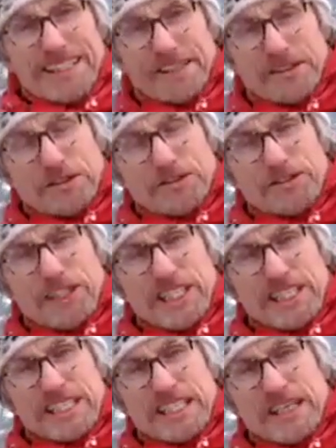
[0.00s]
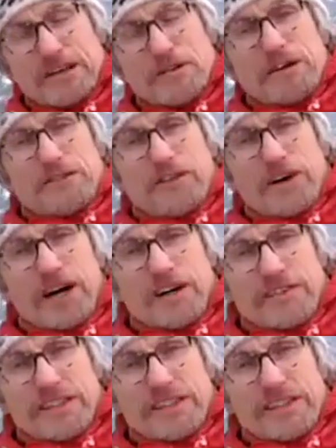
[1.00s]
you can really see quite
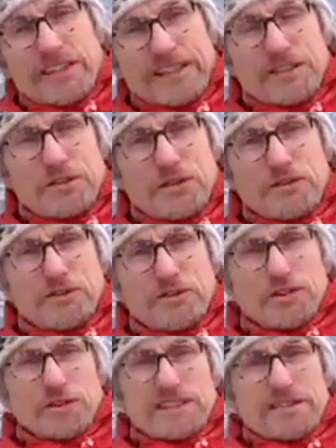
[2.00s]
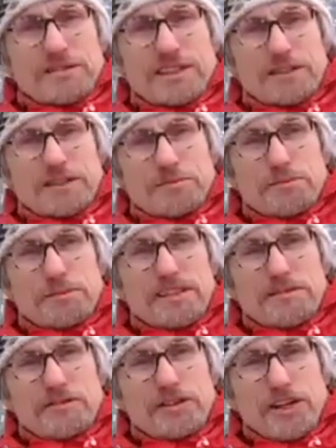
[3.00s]
far and out into the fjords. It's a
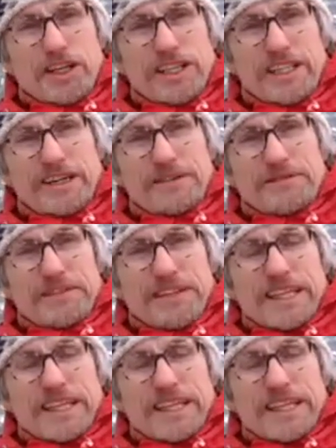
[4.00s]
bit foggy now,